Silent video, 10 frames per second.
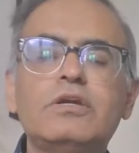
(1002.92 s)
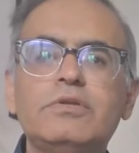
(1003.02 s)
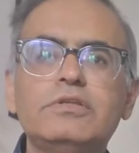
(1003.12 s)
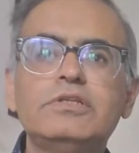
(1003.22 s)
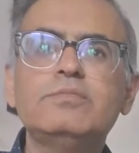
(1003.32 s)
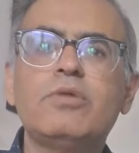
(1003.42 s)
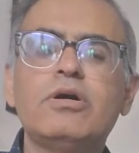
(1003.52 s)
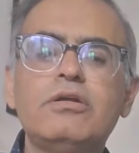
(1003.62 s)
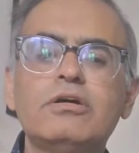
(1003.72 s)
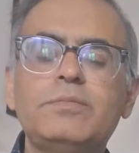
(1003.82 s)
worked with this
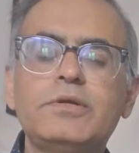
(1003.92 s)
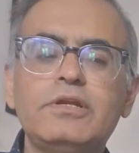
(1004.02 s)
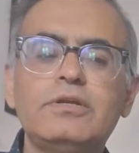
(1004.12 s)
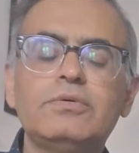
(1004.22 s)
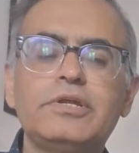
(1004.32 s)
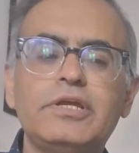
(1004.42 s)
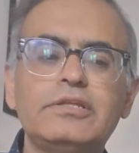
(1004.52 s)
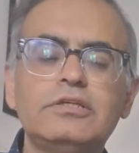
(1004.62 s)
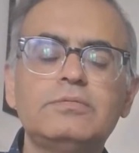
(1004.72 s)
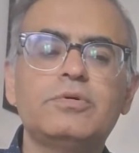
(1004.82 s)
small hospital to
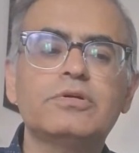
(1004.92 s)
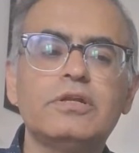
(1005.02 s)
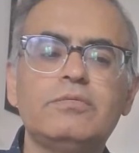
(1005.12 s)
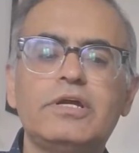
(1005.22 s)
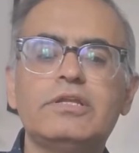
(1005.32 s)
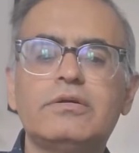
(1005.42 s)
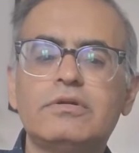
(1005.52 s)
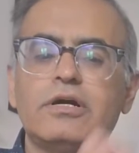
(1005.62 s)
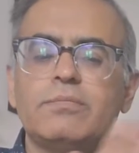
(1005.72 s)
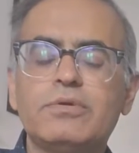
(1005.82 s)
create this portal where they
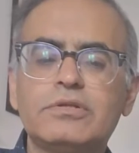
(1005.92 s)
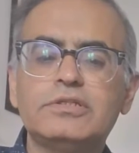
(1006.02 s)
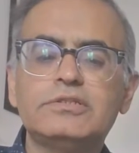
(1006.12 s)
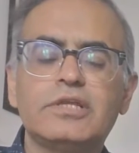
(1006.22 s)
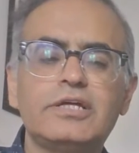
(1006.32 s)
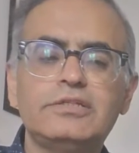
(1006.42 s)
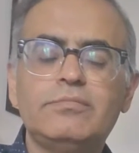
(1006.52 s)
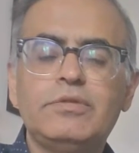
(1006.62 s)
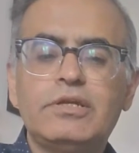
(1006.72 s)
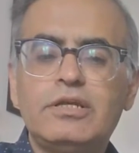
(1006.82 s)
could upload these slides,
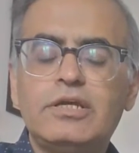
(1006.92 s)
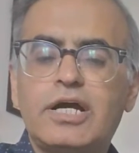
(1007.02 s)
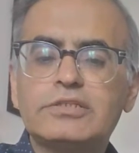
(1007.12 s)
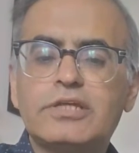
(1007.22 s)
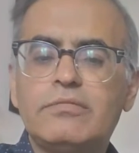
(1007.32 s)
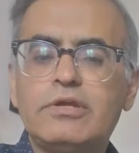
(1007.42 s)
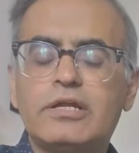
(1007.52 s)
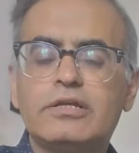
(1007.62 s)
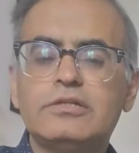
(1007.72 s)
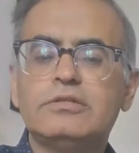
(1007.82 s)
immediately ask MD
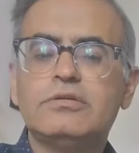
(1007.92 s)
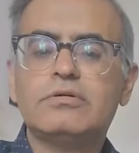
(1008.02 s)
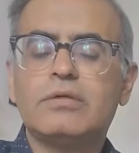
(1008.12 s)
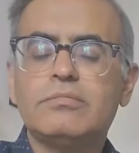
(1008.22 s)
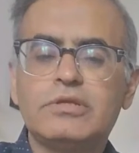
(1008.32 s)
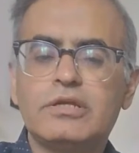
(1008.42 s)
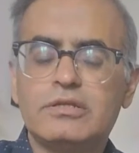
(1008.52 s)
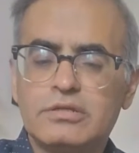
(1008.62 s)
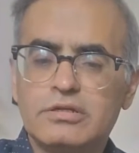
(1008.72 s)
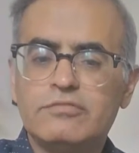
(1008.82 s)
Anderson to come in
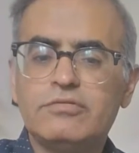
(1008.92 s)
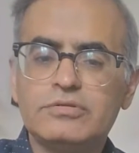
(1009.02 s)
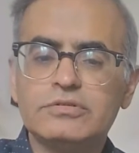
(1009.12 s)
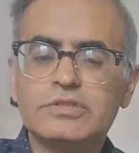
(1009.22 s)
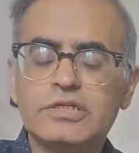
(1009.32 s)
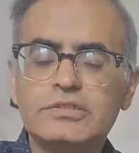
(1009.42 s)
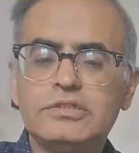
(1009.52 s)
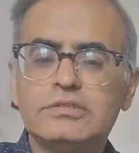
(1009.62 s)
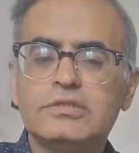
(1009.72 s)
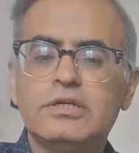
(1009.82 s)
and review those
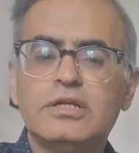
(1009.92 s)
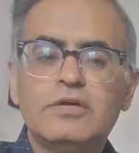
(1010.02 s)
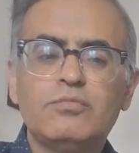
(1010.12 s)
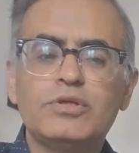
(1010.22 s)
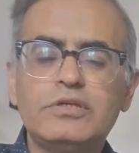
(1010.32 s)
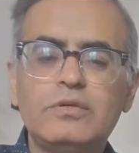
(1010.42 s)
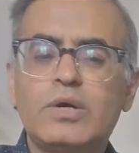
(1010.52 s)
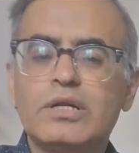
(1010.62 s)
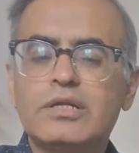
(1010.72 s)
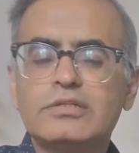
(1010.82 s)
cases. Within
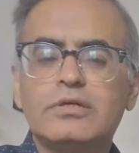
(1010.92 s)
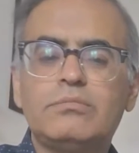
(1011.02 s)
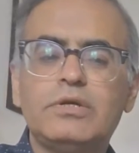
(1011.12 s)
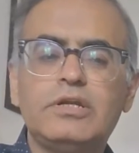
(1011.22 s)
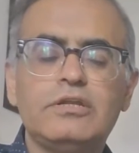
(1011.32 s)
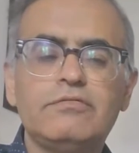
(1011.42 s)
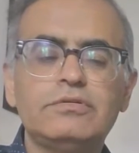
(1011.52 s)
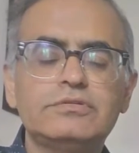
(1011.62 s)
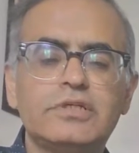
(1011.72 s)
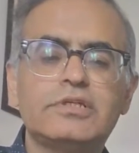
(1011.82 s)
1 hour, somebody
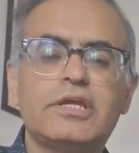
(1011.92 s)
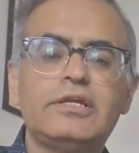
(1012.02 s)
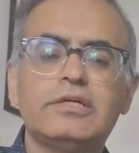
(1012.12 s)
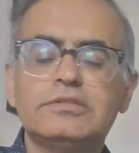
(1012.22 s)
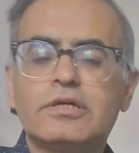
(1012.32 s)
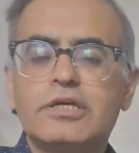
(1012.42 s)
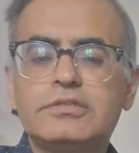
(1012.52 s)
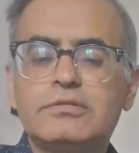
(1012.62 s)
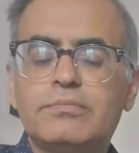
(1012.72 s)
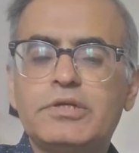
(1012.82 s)
reviews that kit and
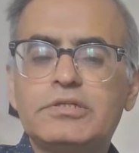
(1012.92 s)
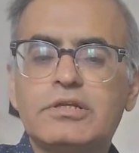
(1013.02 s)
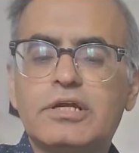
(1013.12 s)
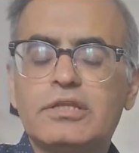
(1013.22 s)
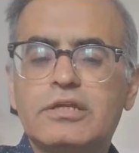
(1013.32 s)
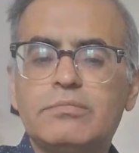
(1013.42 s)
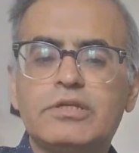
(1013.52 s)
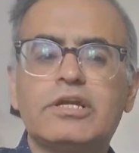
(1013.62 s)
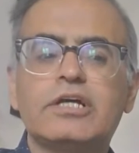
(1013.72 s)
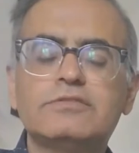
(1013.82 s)
the patient can then
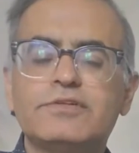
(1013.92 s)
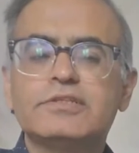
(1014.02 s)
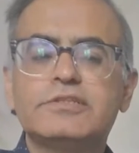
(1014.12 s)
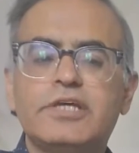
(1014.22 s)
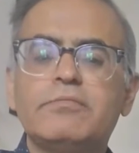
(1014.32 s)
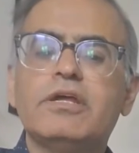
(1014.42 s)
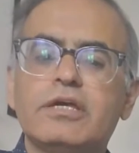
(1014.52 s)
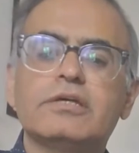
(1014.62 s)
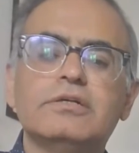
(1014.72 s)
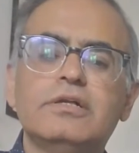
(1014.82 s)
be transferred the same
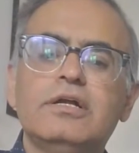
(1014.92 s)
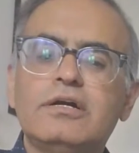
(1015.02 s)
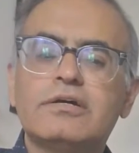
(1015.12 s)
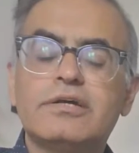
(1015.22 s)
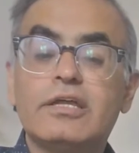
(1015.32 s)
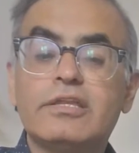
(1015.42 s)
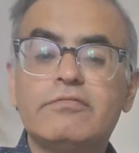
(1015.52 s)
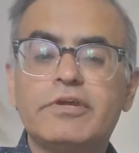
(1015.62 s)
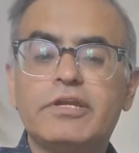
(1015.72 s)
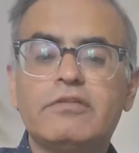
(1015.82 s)
day, rather
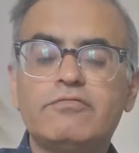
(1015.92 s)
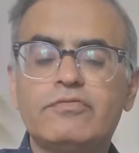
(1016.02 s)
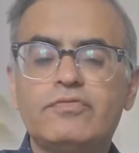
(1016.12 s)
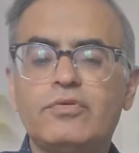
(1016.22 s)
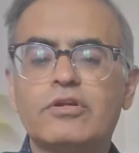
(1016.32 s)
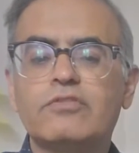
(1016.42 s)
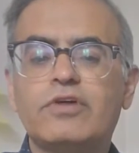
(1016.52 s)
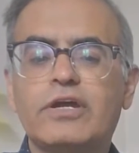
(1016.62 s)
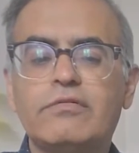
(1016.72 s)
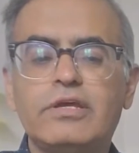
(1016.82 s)
than waiting for 4 or
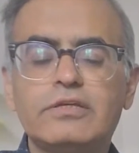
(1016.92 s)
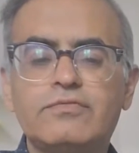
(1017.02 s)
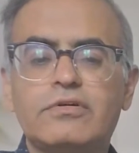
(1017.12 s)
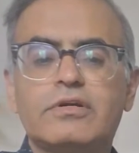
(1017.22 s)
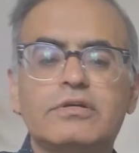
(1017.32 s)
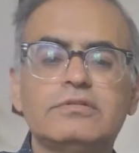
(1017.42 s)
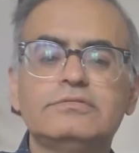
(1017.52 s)
5 days for